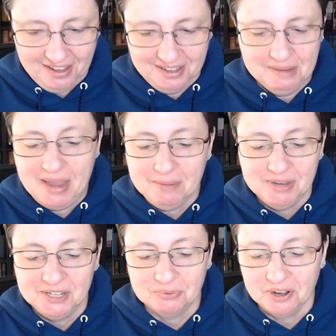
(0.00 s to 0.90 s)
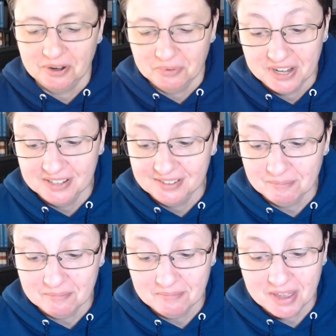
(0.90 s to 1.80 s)
it made me just want to read
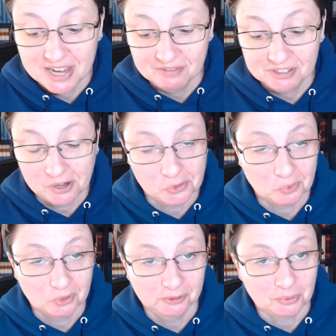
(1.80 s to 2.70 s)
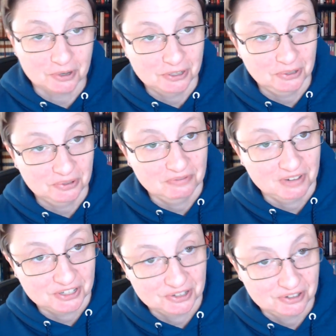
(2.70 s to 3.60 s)
many of his other World War II
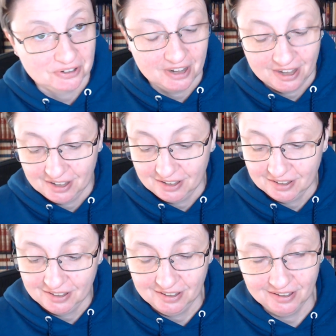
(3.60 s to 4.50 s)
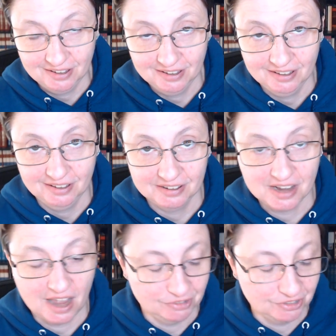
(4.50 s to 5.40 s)
adventure uh,
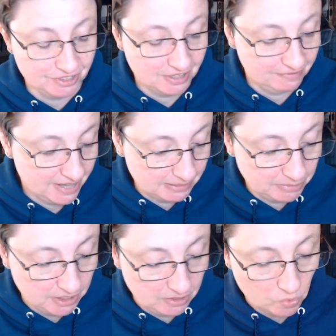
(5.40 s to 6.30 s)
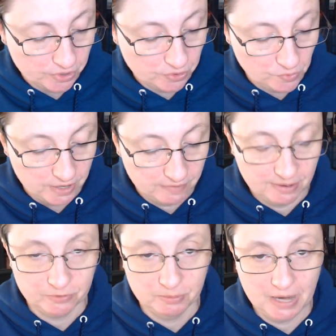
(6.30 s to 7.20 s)
novels. In fact, I'm going to order one of
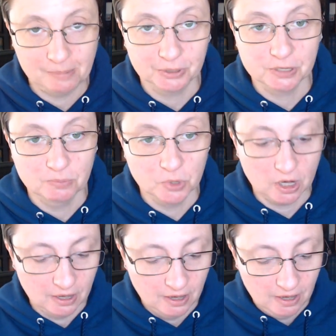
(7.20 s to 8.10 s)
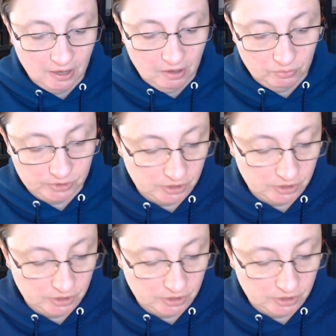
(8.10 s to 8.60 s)
them from Hamilton Book, which